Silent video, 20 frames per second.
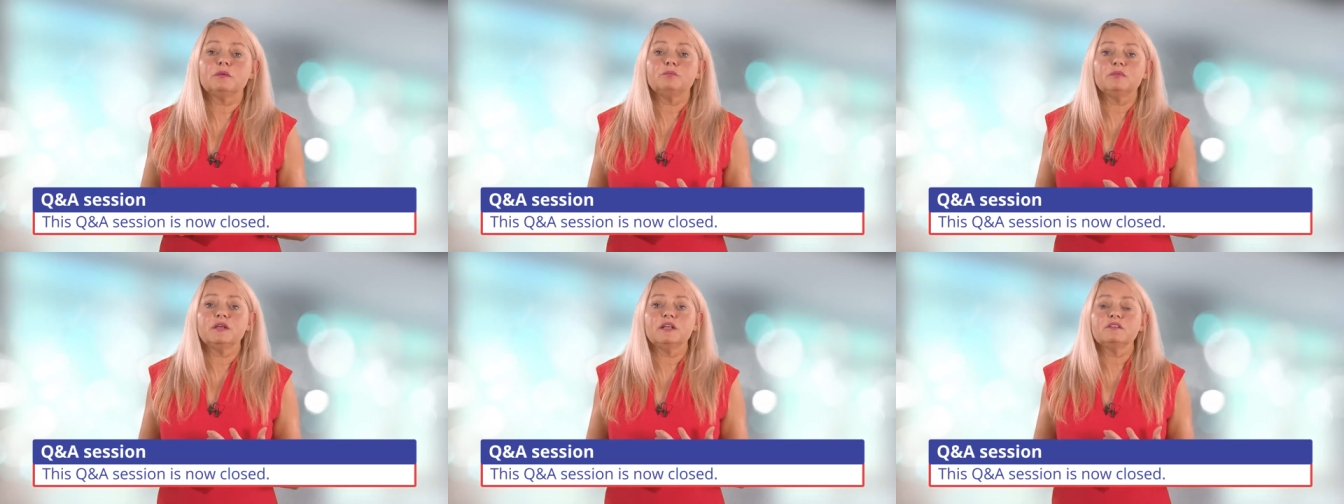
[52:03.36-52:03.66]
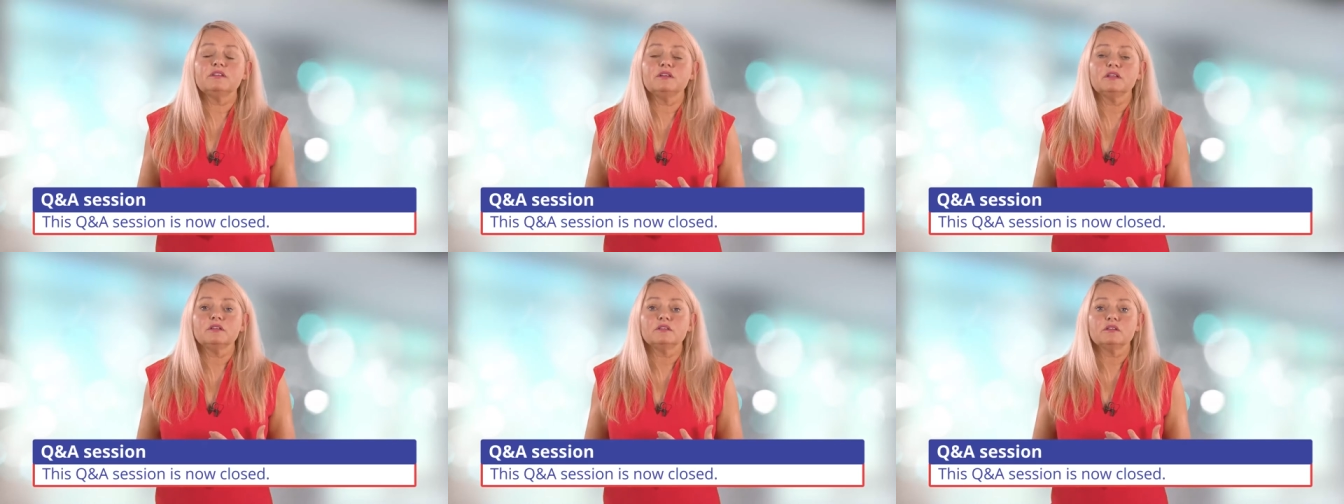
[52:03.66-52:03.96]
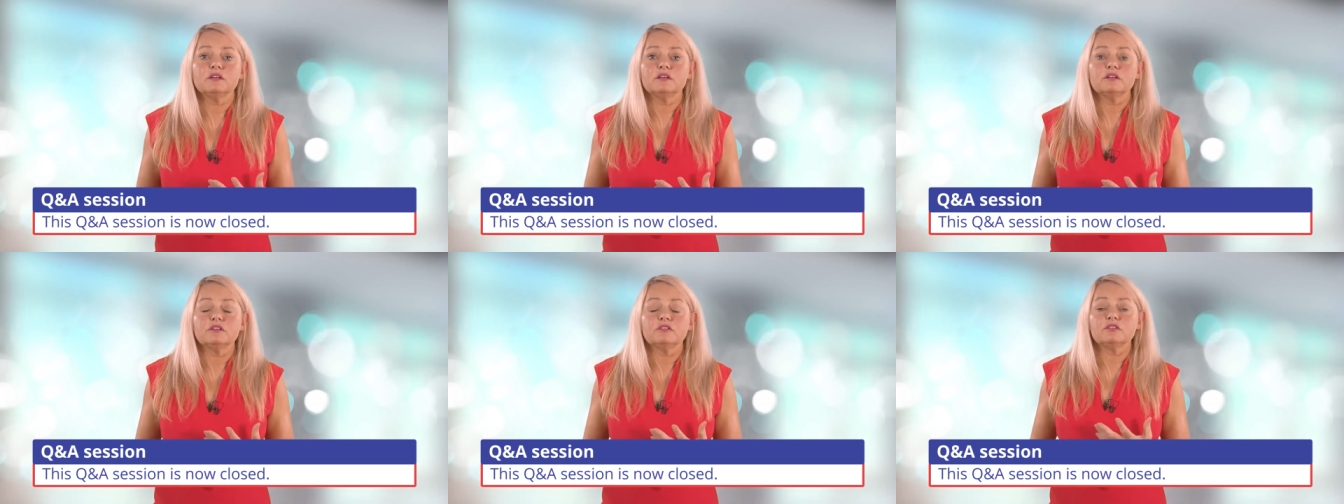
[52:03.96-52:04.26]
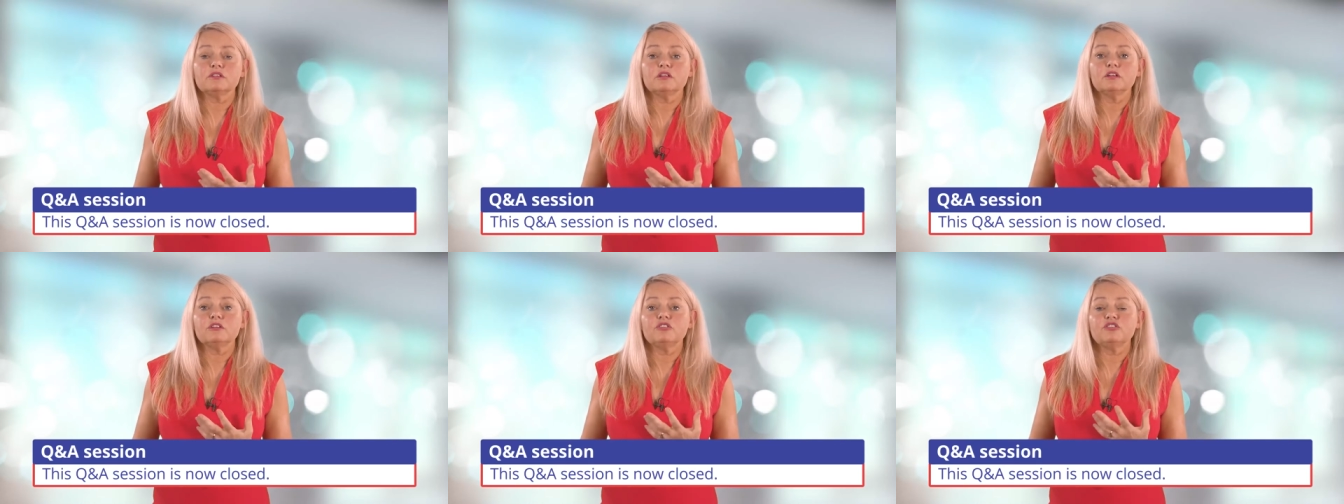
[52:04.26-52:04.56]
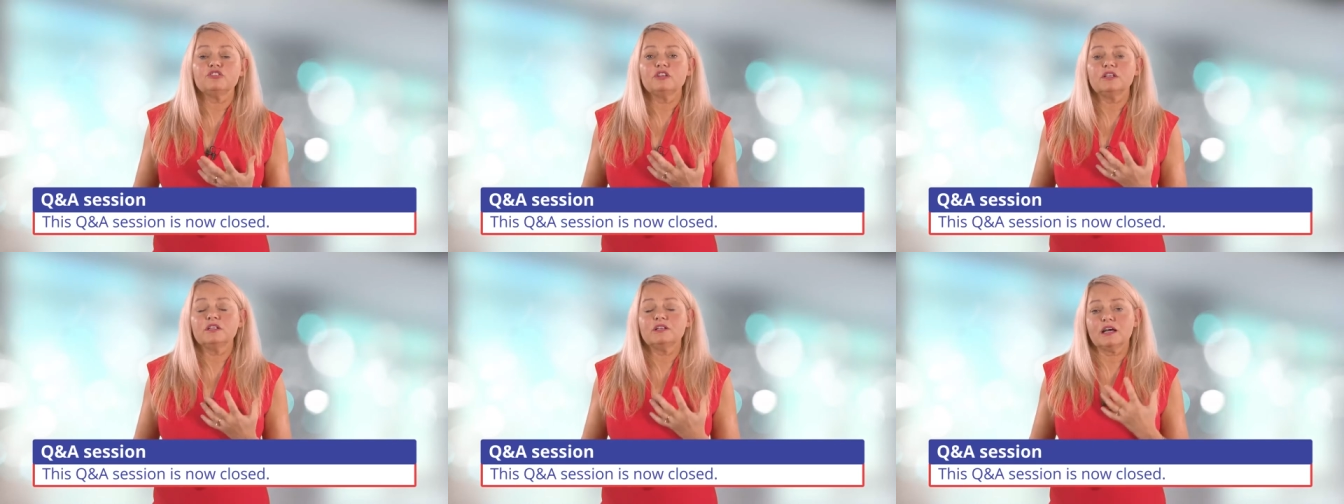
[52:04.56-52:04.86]
admitted that
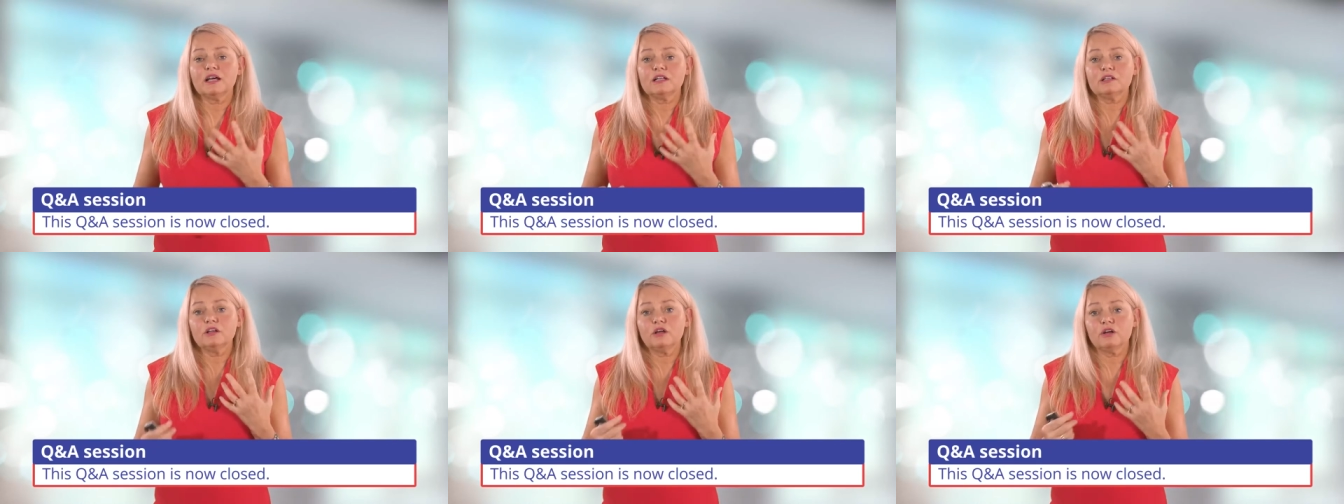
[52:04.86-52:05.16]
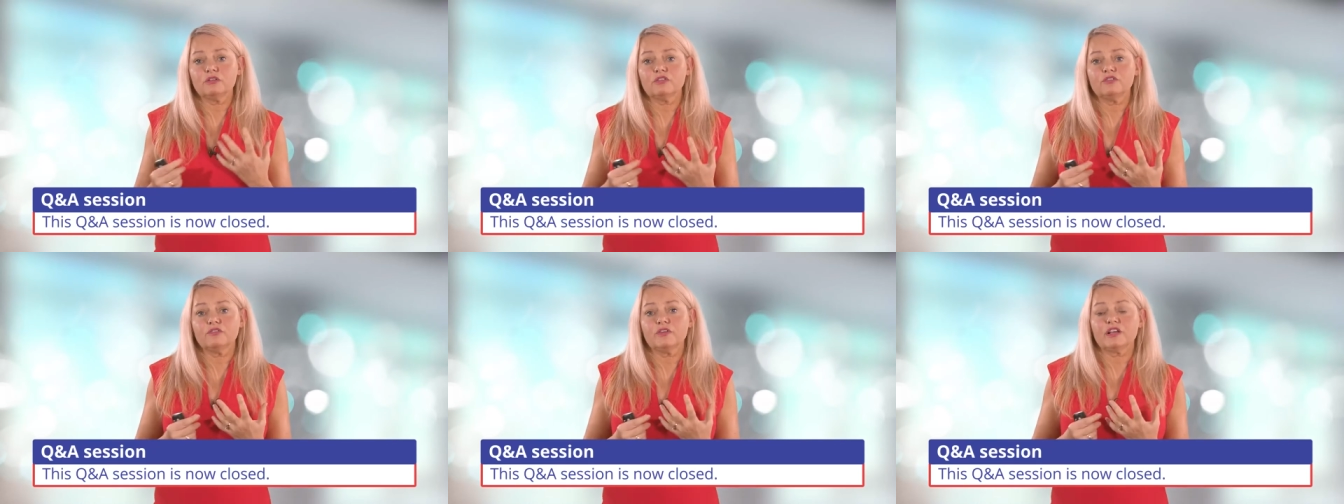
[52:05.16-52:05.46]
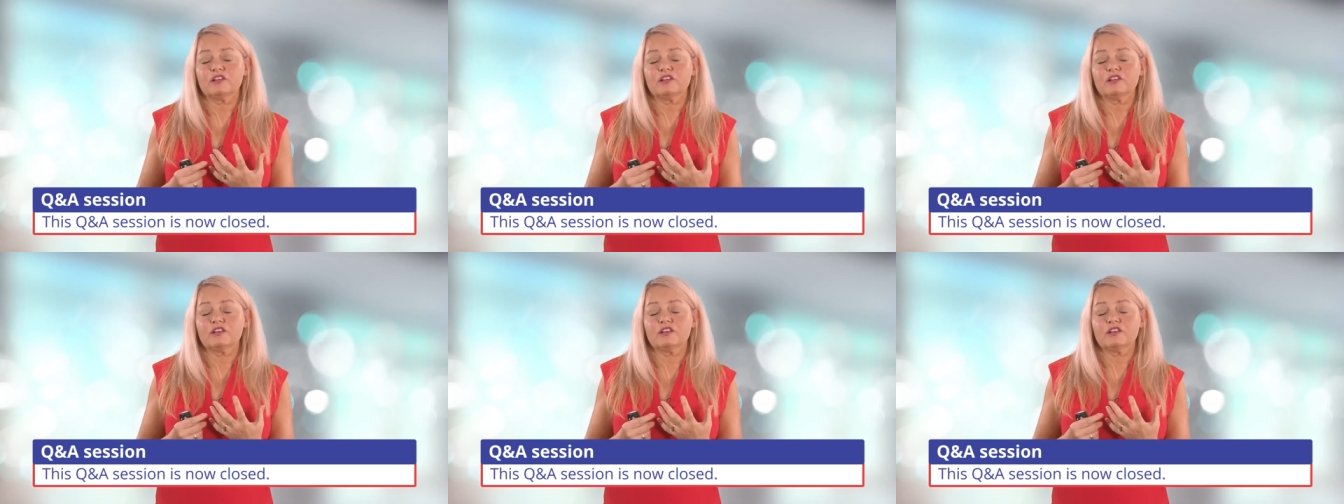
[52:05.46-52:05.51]
she'd had lots of